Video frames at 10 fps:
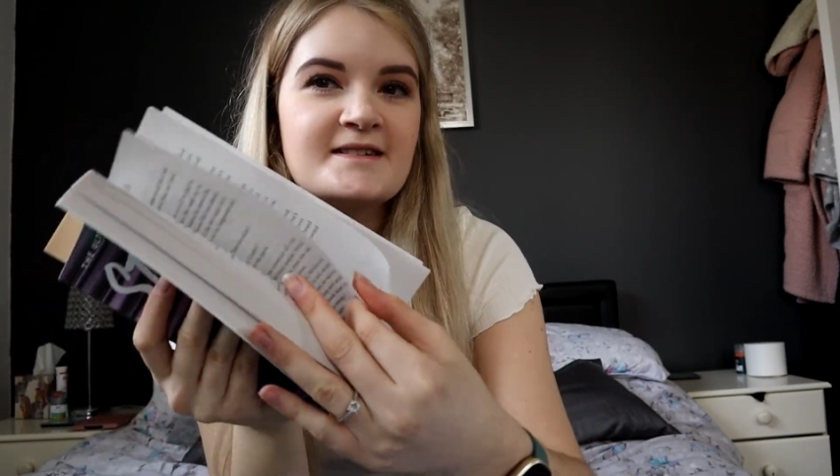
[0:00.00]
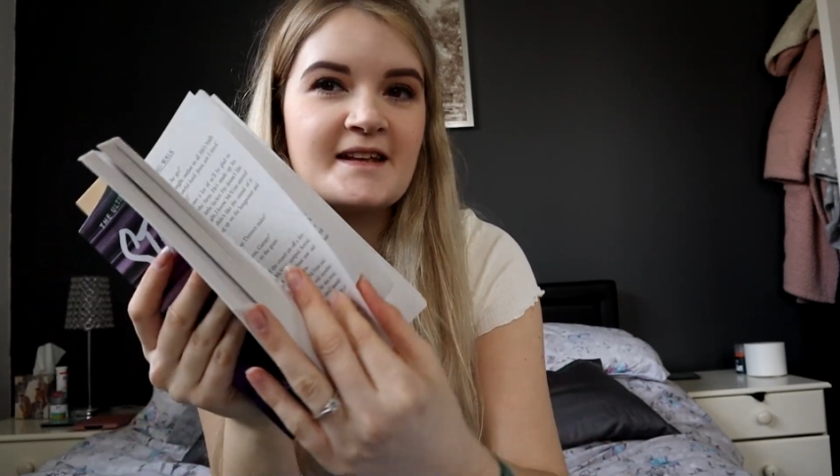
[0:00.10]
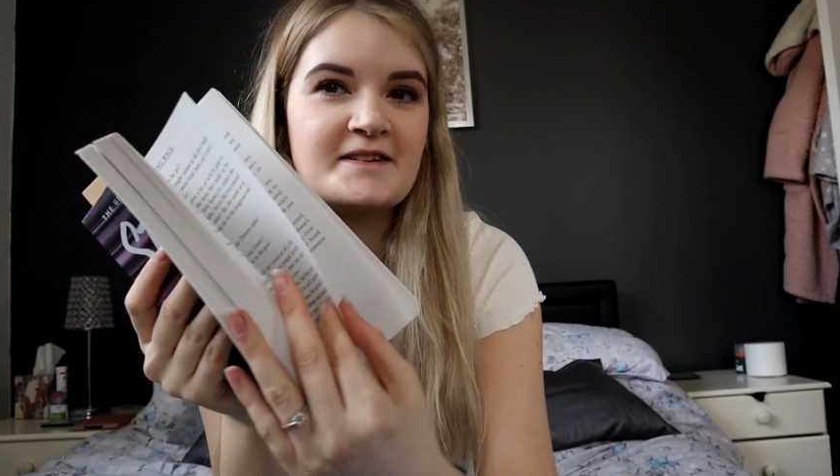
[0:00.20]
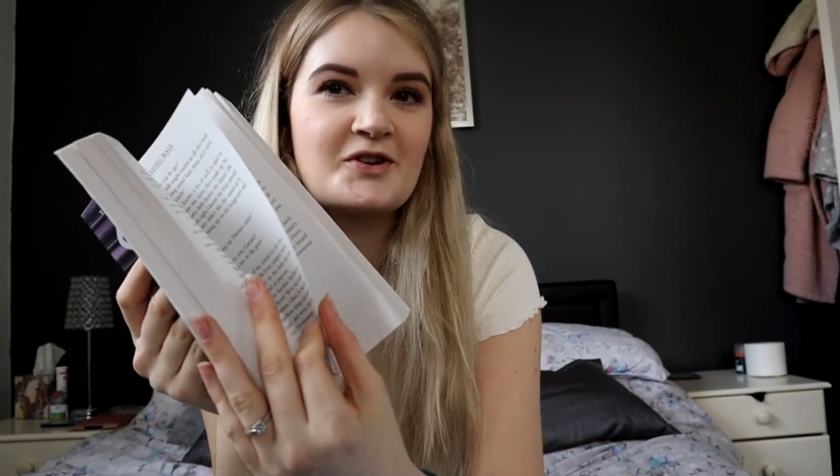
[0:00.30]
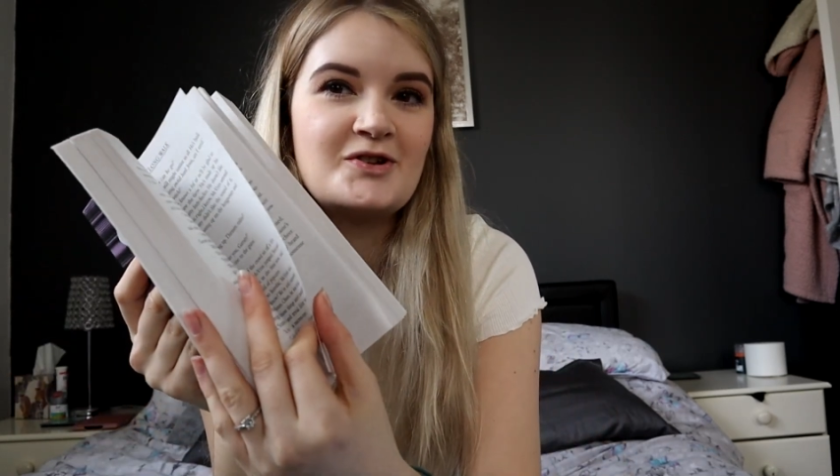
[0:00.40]

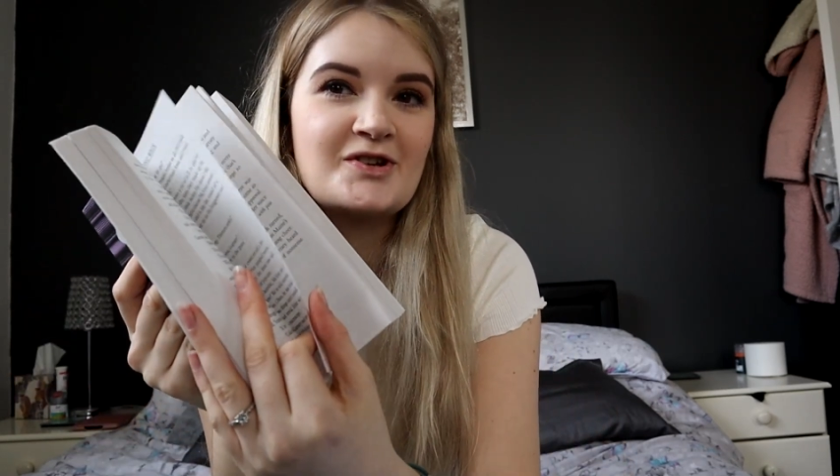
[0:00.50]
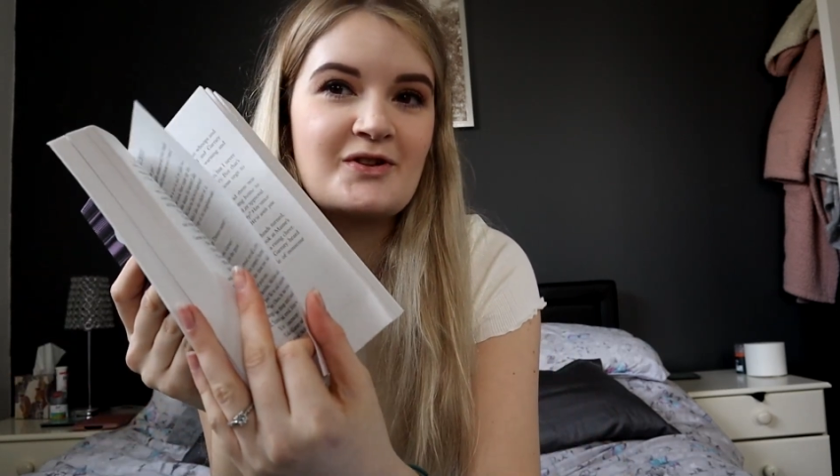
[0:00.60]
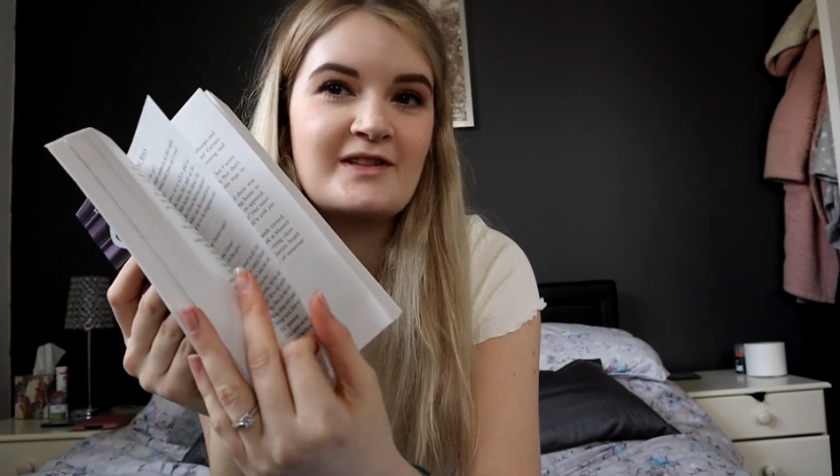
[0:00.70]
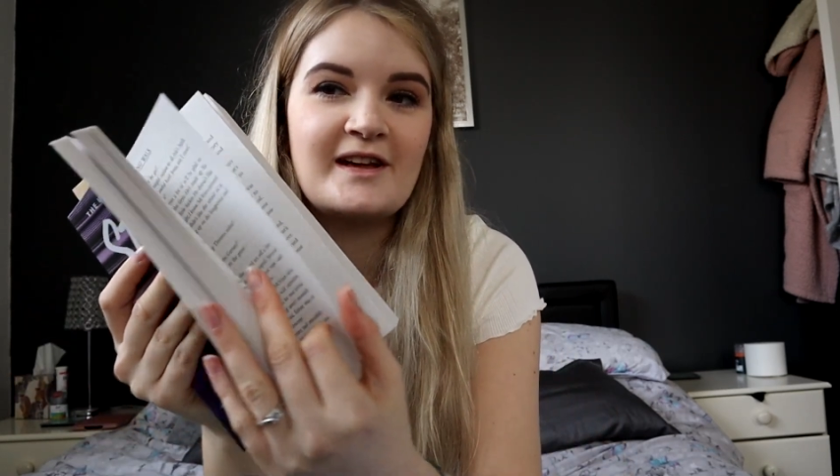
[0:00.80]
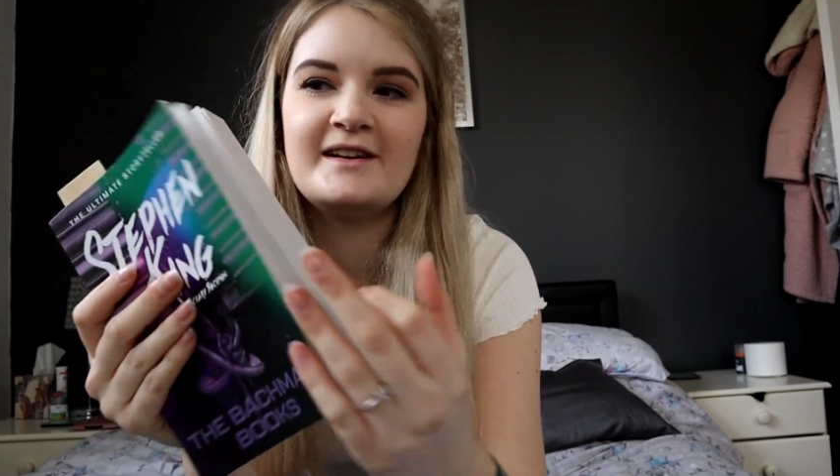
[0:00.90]
They're so
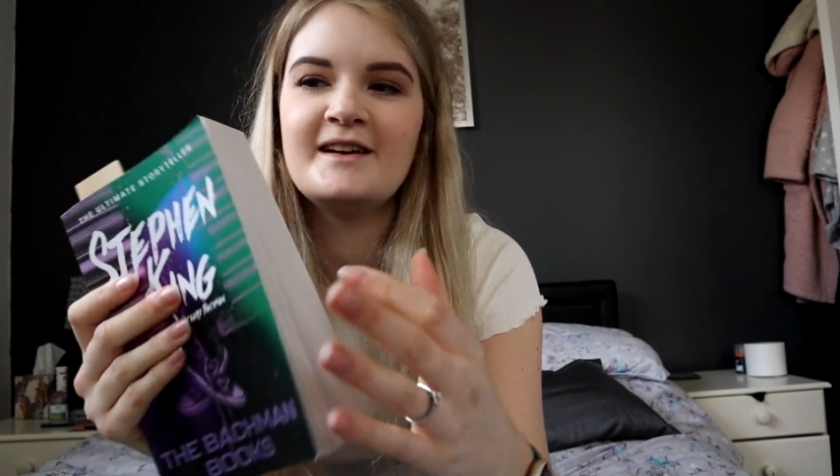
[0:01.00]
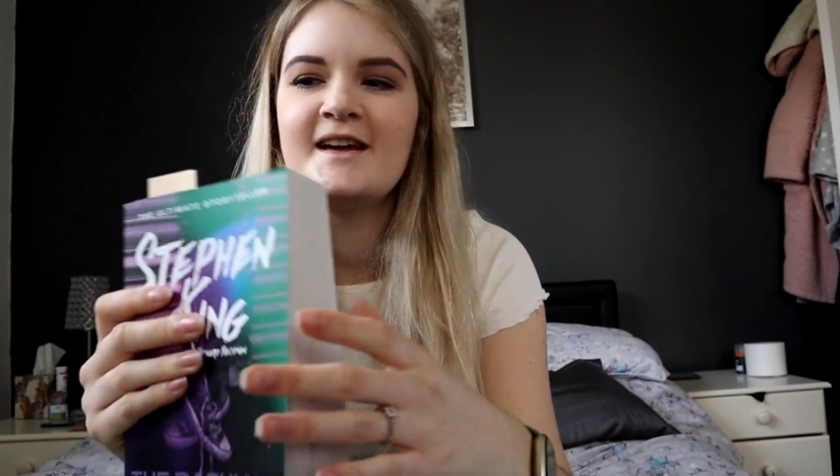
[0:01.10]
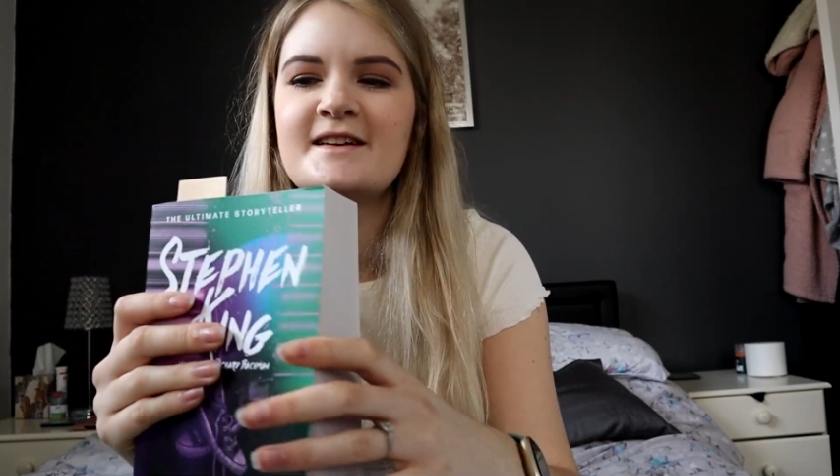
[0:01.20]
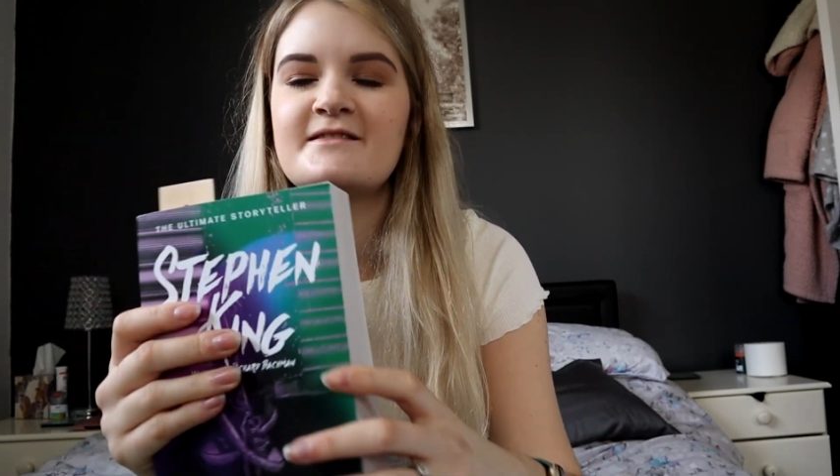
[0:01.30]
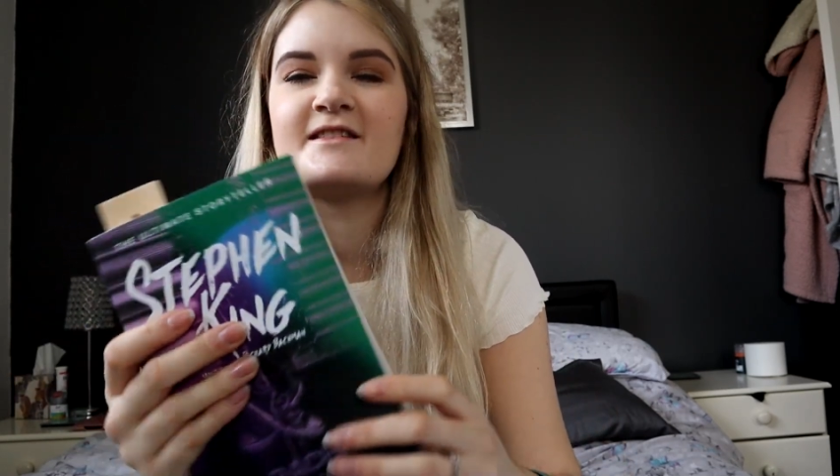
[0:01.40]
thin.
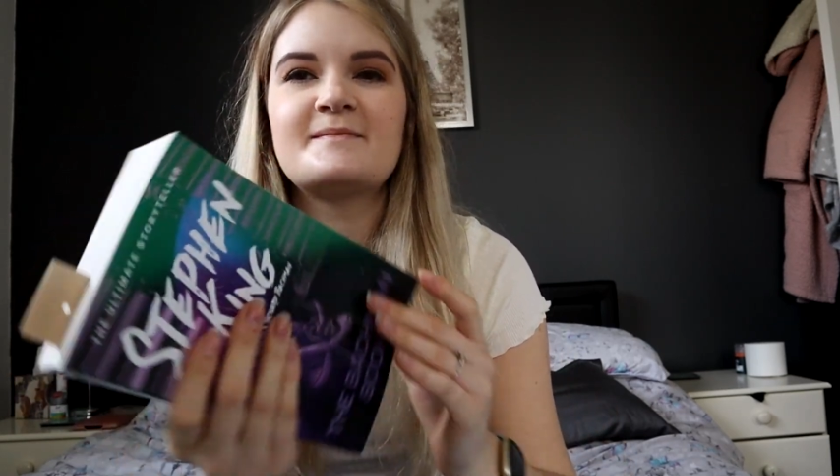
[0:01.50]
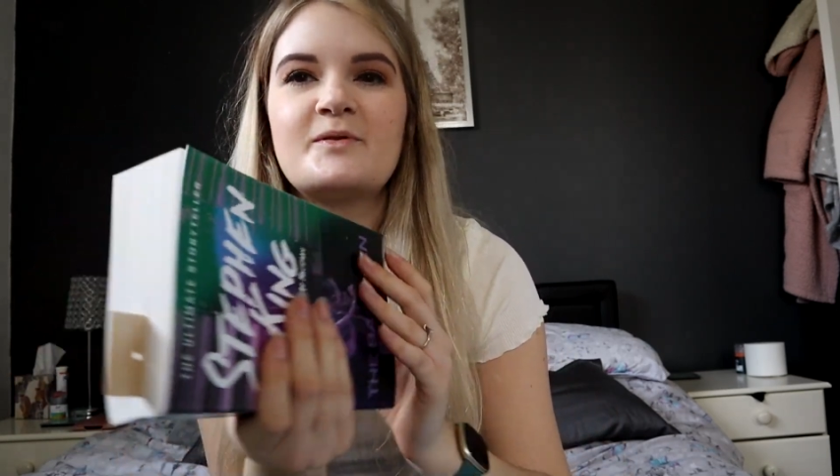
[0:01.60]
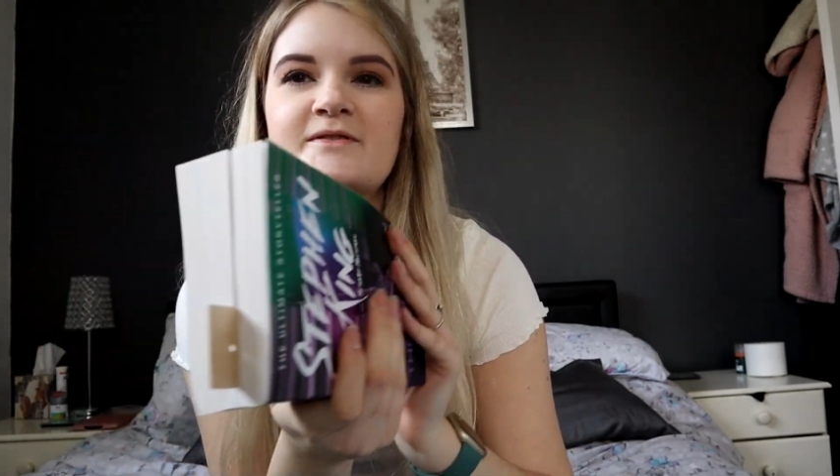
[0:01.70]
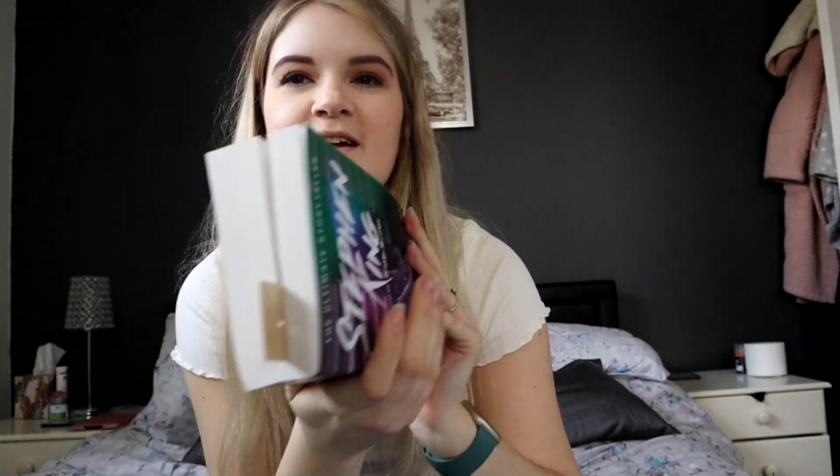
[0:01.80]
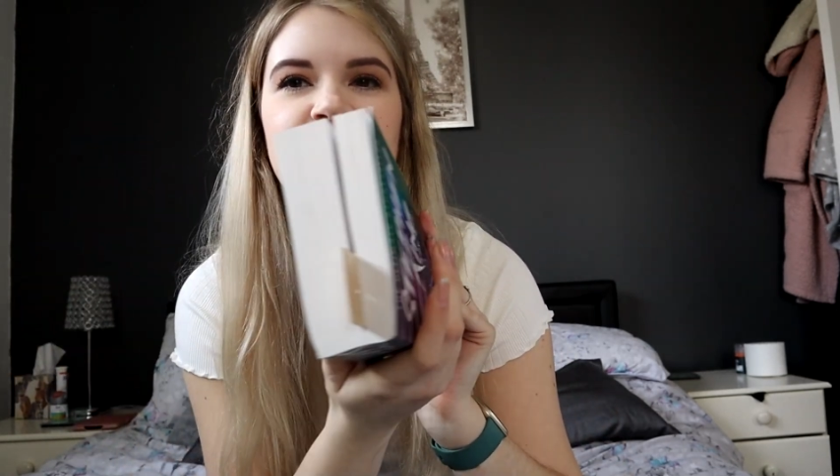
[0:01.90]
So this
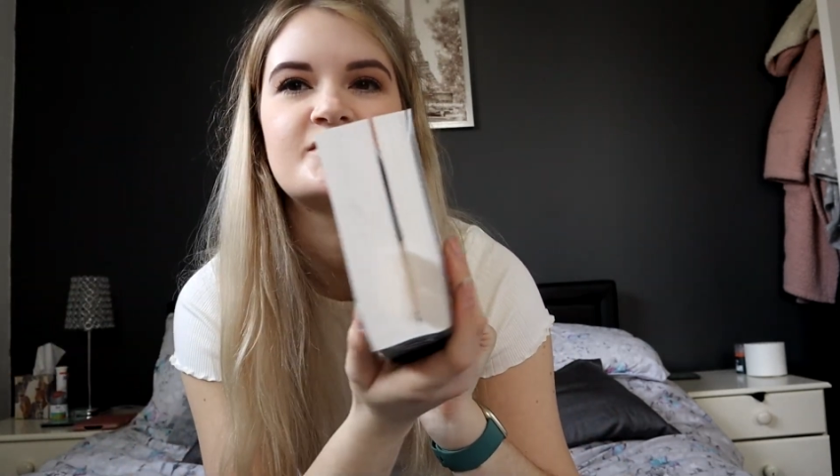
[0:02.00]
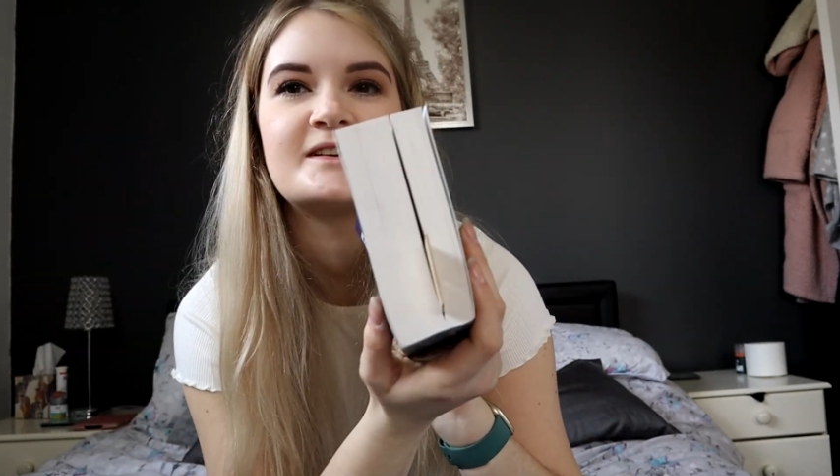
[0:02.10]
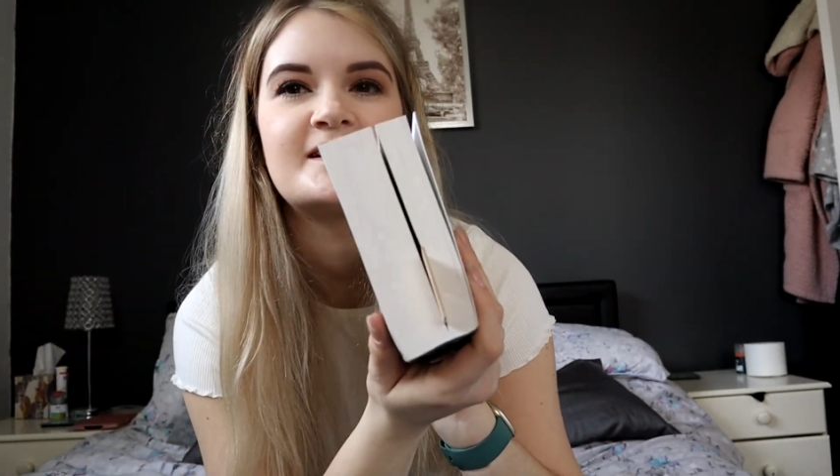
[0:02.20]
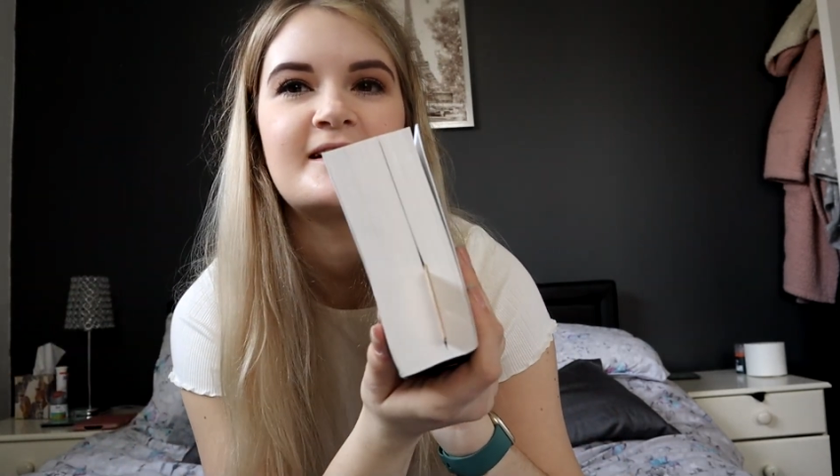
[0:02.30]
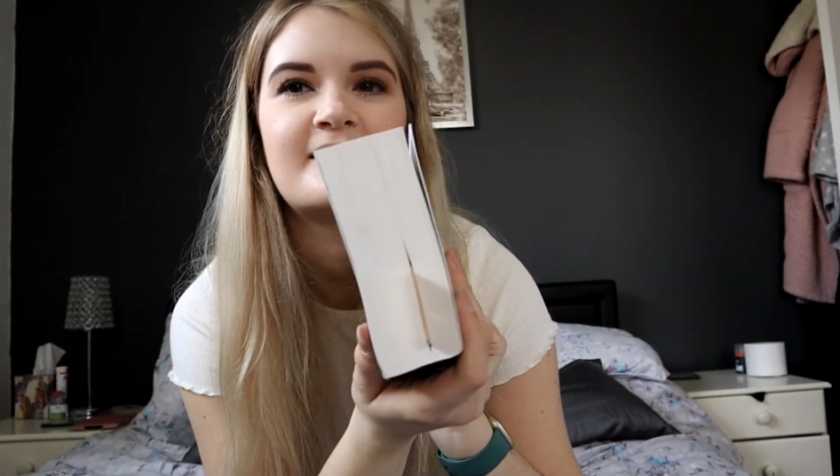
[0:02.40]
book's
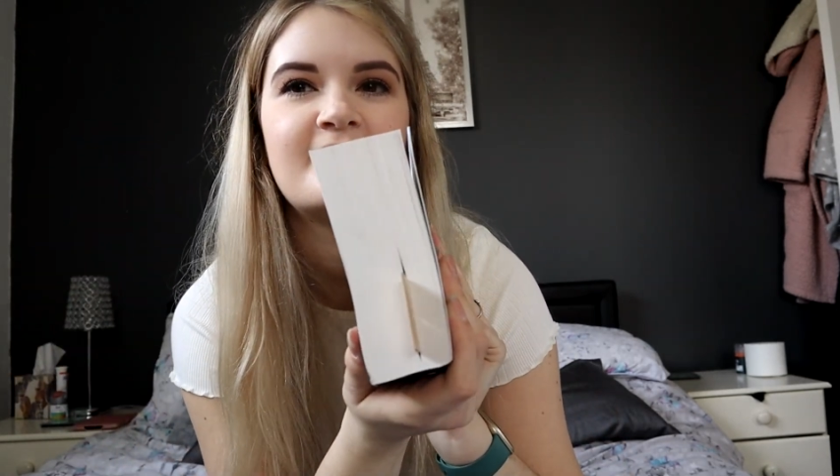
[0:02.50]
actually